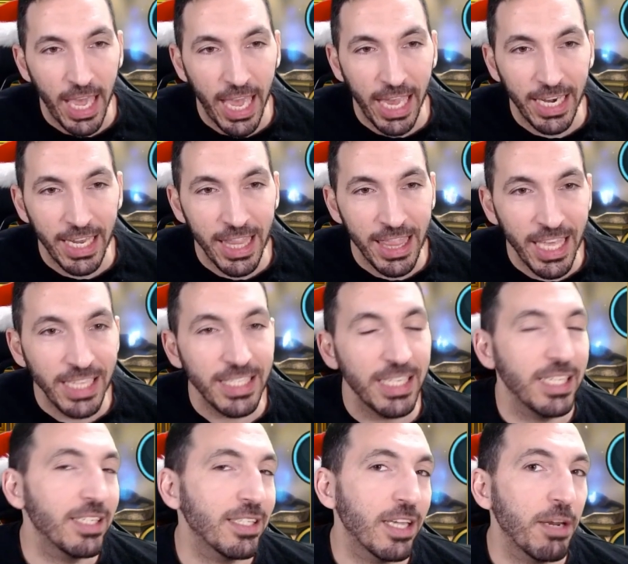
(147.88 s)
And this
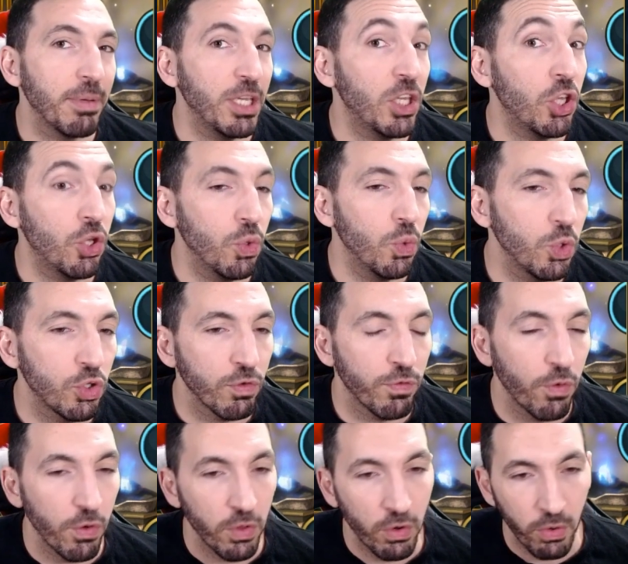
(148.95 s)
is going to be huge
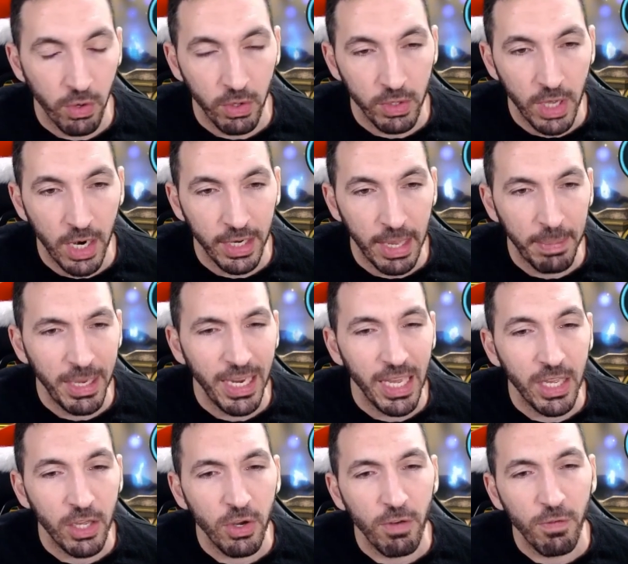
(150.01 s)
for the Royal Guard. I mean,
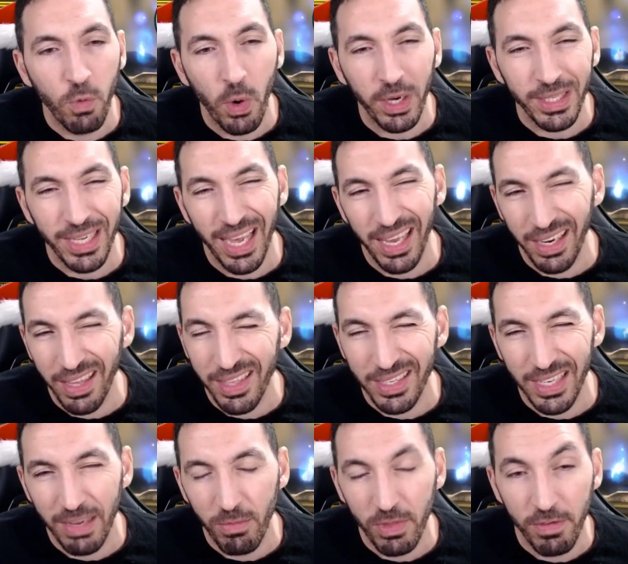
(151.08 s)
it could have worked kind of the
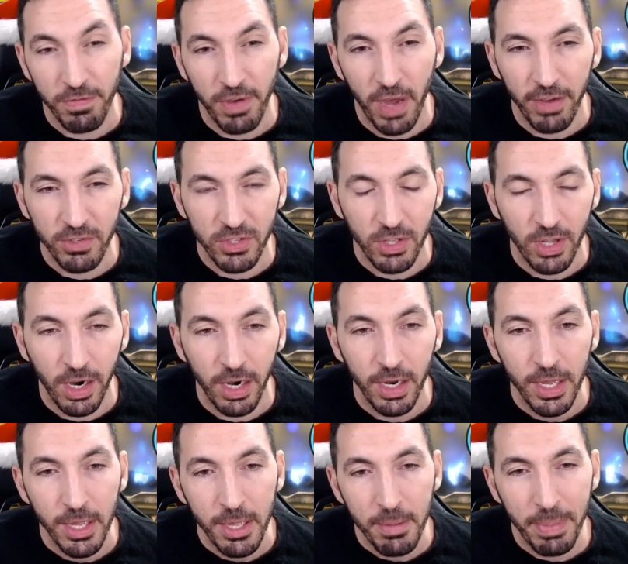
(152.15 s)
same with the five star,
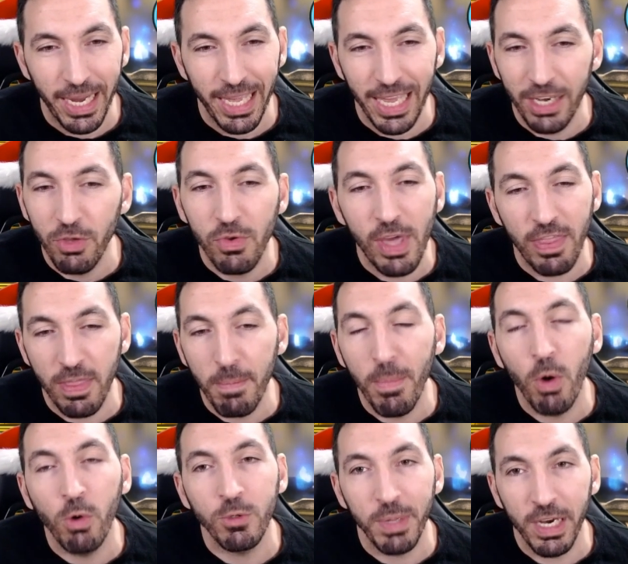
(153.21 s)
but again, you get the
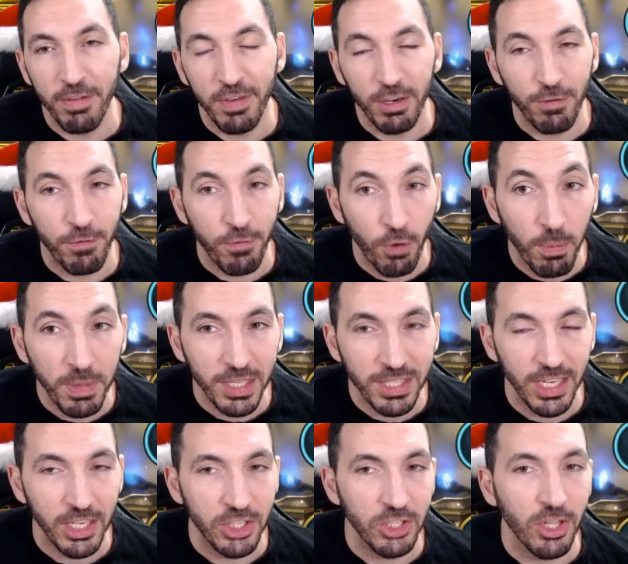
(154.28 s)
most benefit from the
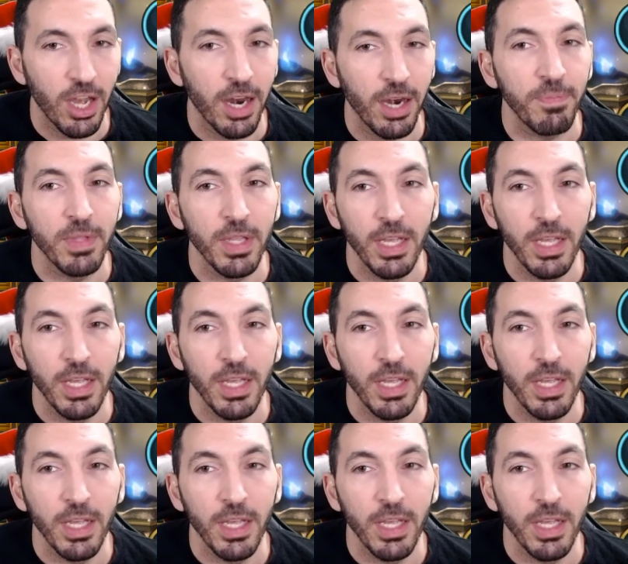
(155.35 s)
six star.